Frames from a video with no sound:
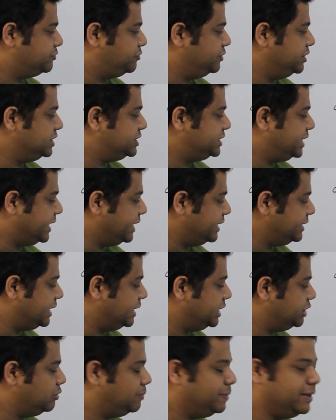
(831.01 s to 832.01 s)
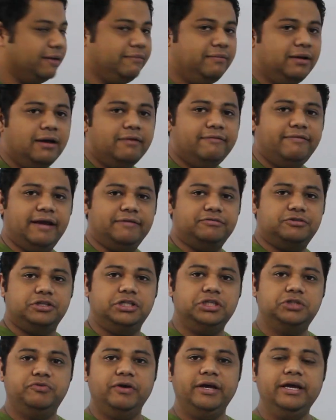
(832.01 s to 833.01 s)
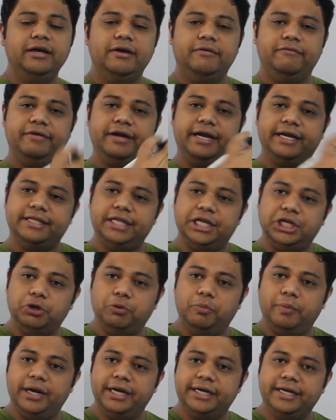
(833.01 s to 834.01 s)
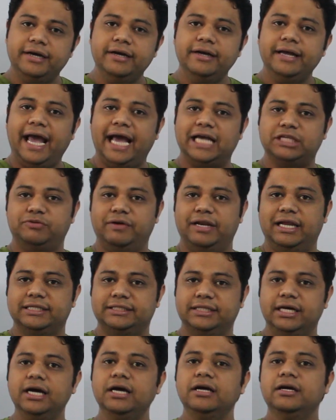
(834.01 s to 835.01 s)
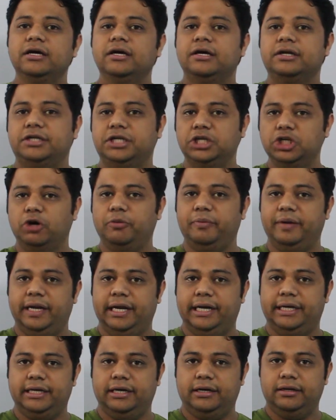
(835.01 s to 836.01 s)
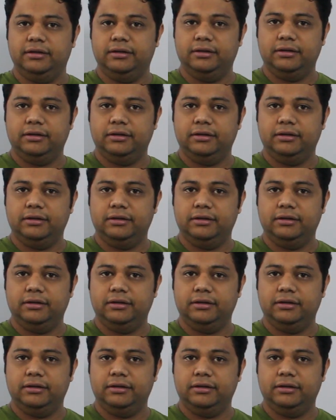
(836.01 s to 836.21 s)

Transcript: 3 is taken, then it will become 5. So this way we get the numerator as well as the denominator.